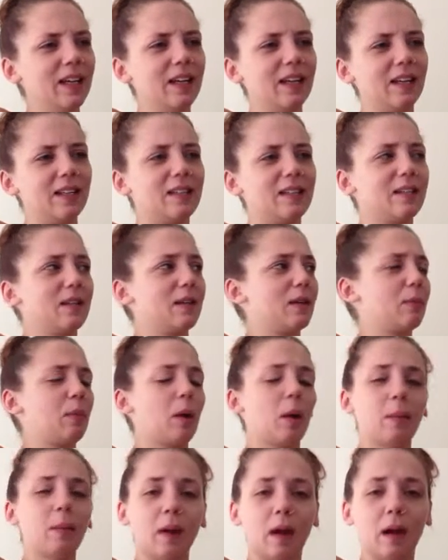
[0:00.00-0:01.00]
because the
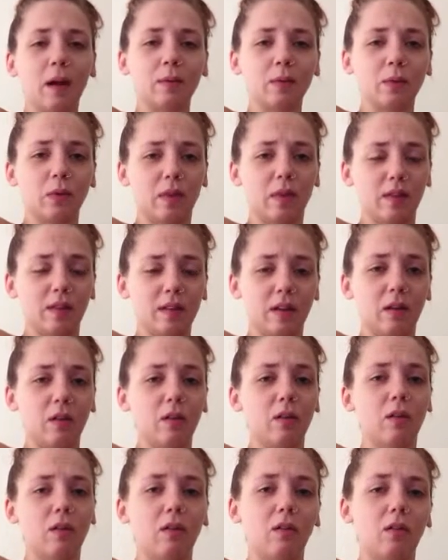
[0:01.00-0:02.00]
apartment comes with a
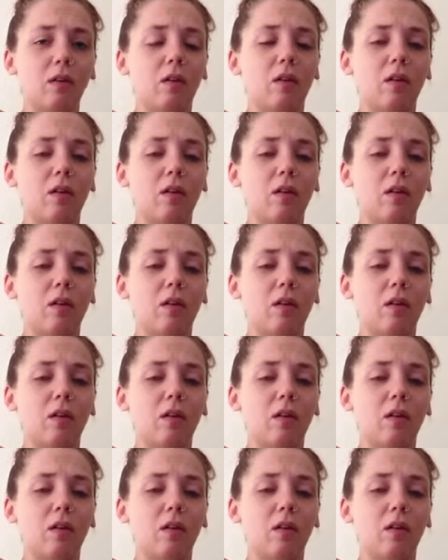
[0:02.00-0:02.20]
single